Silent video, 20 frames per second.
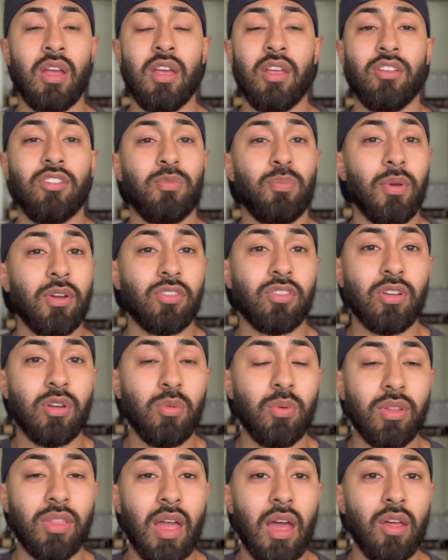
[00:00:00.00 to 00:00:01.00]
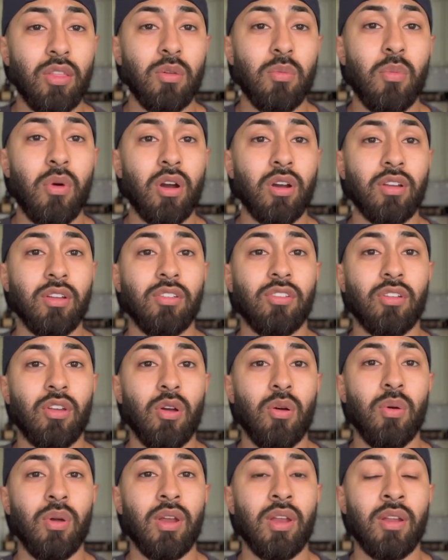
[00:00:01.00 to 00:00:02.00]
especially with how the market's
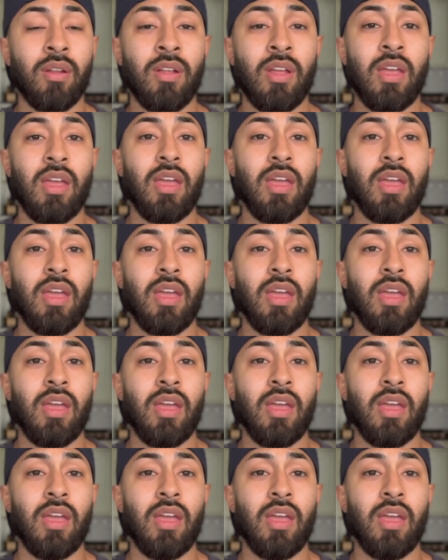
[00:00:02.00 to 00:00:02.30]
going.